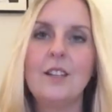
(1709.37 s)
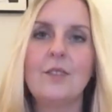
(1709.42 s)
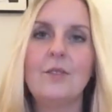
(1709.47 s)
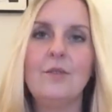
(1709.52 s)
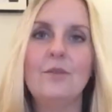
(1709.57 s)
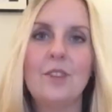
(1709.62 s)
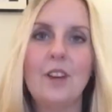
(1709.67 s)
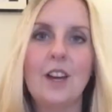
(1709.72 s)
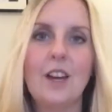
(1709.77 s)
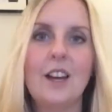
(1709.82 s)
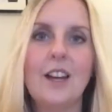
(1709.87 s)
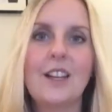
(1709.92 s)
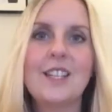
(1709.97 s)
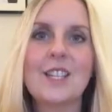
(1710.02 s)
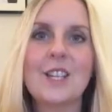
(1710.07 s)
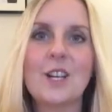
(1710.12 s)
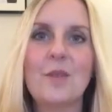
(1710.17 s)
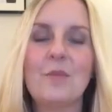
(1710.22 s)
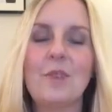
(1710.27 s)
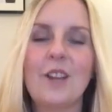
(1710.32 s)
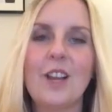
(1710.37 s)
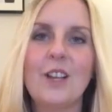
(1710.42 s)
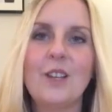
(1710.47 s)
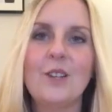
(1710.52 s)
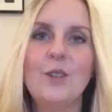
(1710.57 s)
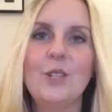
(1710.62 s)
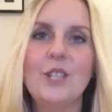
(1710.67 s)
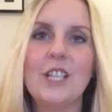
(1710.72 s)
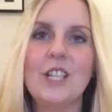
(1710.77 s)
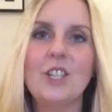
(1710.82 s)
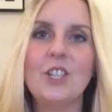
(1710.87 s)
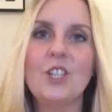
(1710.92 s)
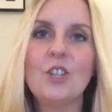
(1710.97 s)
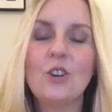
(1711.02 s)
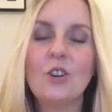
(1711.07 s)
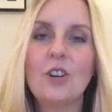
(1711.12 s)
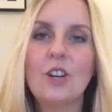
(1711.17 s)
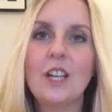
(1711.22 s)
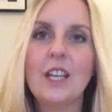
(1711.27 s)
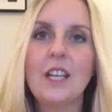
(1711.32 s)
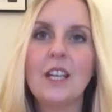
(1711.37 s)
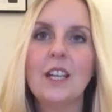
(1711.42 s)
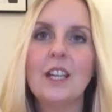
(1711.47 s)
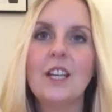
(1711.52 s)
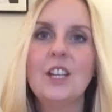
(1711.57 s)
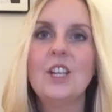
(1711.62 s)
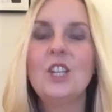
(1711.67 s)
convert, upload, enjoy,